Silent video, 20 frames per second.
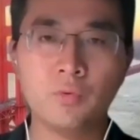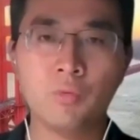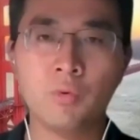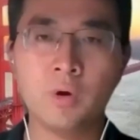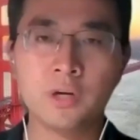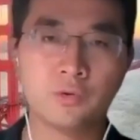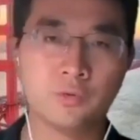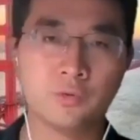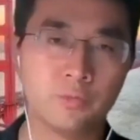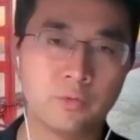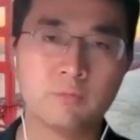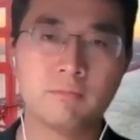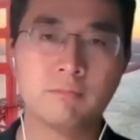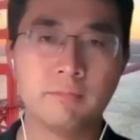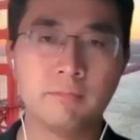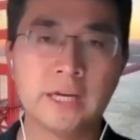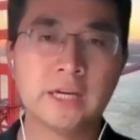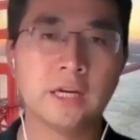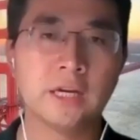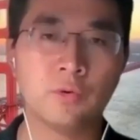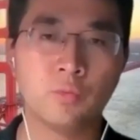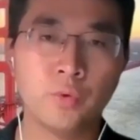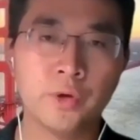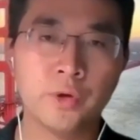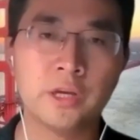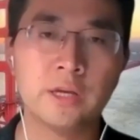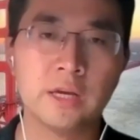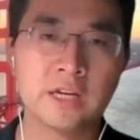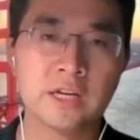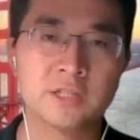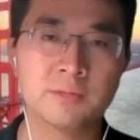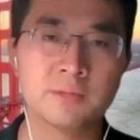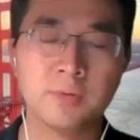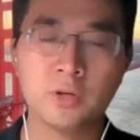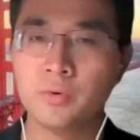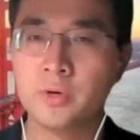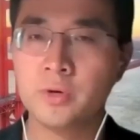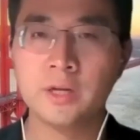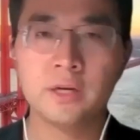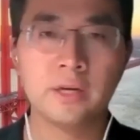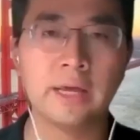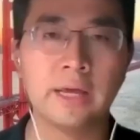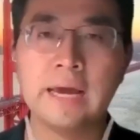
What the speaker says: want to make it re-exploded,